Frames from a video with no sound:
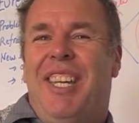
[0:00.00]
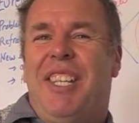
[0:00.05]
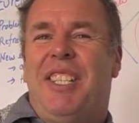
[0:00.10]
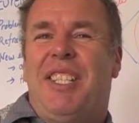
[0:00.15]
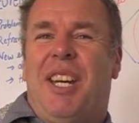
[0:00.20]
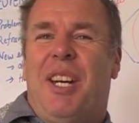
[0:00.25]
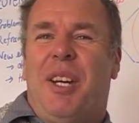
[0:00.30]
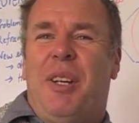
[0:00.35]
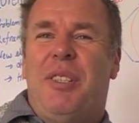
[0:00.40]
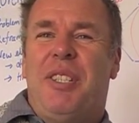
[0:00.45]

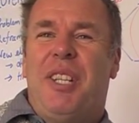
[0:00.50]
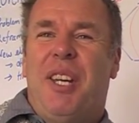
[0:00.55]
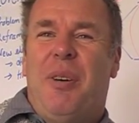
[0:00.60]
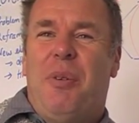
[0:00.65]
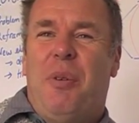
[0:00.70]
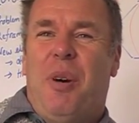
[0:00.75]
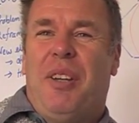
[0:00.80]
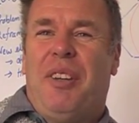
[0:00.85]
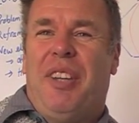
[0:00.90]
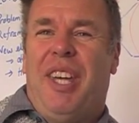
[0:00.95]
So
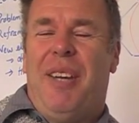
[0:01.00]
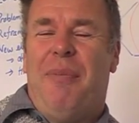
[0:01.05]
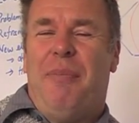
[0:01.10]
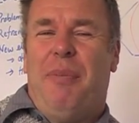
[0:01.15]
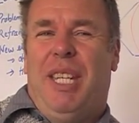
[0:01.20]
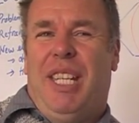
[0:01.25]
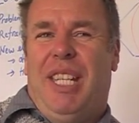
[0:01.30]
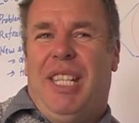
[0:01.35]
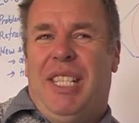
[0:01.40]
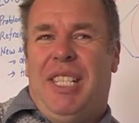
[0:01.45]
what that
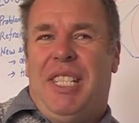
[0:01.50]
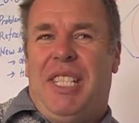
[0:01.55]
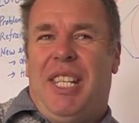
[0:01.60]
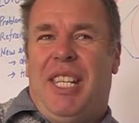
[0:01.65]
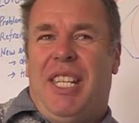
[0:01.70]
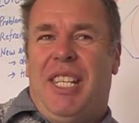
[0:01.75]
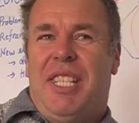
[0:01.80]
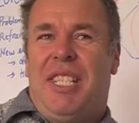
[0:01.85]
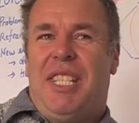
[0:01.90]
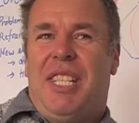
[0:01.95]
means
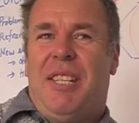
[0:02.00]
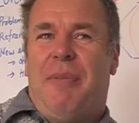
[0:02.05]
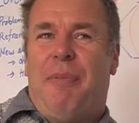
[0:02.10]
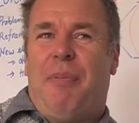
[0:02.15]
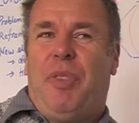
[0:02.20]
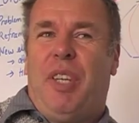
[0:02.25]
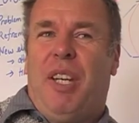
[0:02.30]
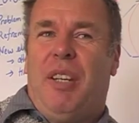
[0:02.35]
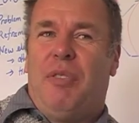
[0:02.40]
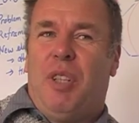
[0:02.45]
is
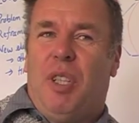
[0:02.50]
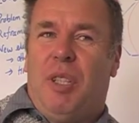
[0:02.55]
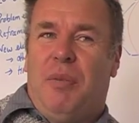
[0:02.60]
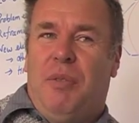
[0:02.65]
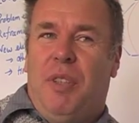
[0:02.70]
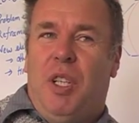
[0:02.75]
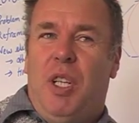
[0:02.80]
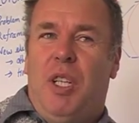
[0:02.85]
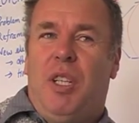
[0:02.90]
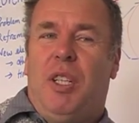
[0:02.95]
that they've got a
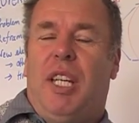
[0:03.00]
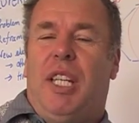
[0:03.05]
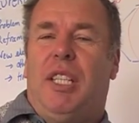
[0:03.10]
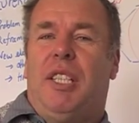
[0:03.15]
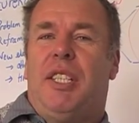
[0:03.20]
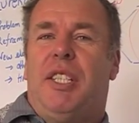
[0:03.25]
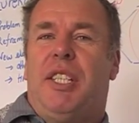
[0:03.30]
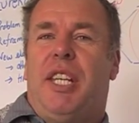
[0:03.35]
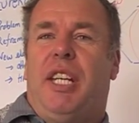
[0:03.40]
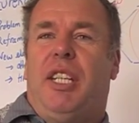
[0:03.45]
very good
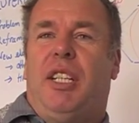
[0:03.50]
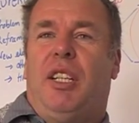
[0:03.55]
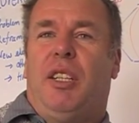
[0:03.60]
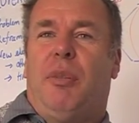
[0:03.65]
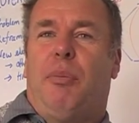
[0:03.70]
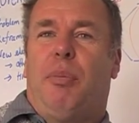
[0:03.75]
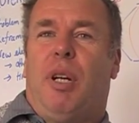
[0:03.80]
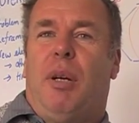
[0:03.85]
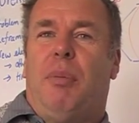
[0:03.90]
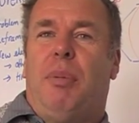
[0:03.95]
understanding of the
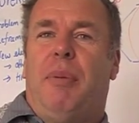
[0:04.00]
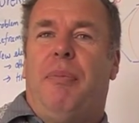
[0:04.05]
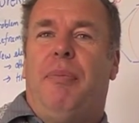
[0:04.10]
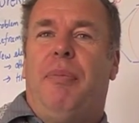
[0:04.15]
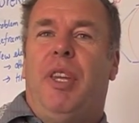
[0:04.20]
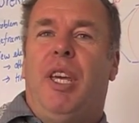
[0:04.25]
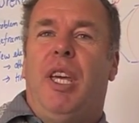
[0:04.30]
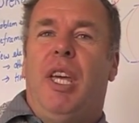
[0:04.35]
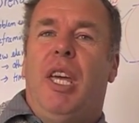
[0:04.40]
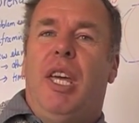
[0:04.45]
problem.
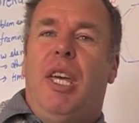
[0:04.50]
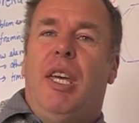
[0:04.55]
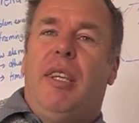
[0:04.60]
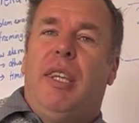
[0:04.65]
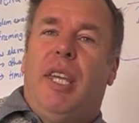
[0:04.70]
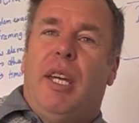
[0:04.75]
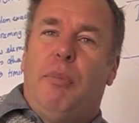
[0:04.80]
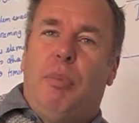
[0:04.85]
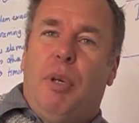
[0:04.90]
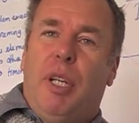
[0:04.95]

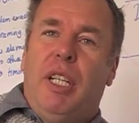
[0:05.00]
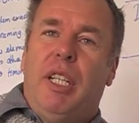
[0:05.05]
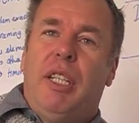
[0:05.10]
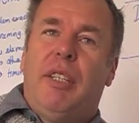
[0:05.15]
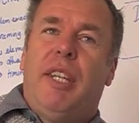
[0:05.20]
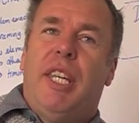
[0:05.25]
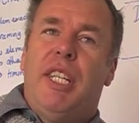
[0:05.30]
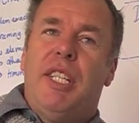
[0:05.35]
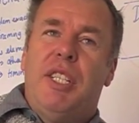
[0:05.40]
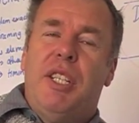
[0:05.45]
They bring
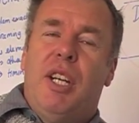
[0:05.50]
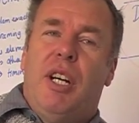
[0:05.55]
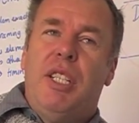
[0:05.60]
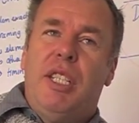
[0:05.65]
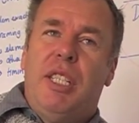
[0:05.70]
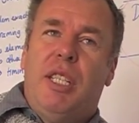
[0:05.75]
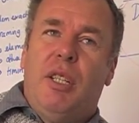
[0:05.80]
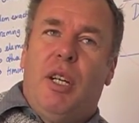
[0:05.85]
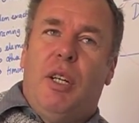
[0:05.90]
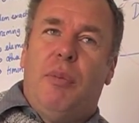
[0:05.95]
it, that's
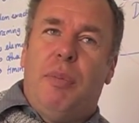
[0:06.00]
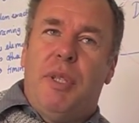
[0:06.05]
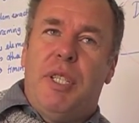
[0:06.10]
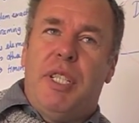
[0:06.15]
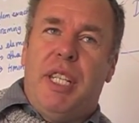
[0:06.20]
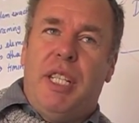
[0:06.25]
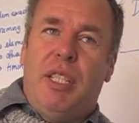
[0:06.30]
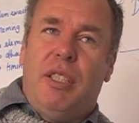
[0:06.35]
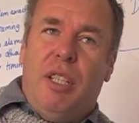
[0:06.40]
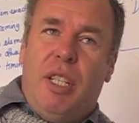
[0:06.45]

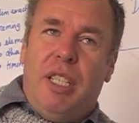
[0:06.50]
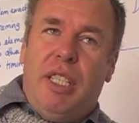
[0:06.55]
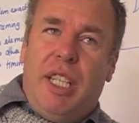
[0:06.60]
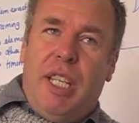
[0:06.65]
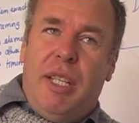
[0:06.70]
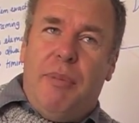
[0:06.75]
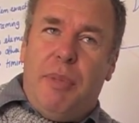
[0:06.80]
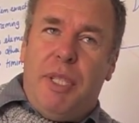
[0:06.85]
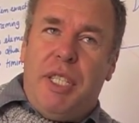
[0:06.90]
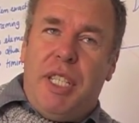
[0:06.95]
90-odd%,
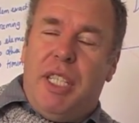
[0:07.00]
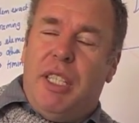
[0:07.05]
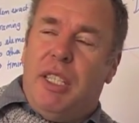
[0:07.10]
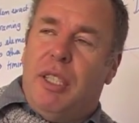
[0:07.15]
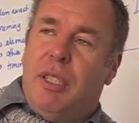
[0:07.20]
98%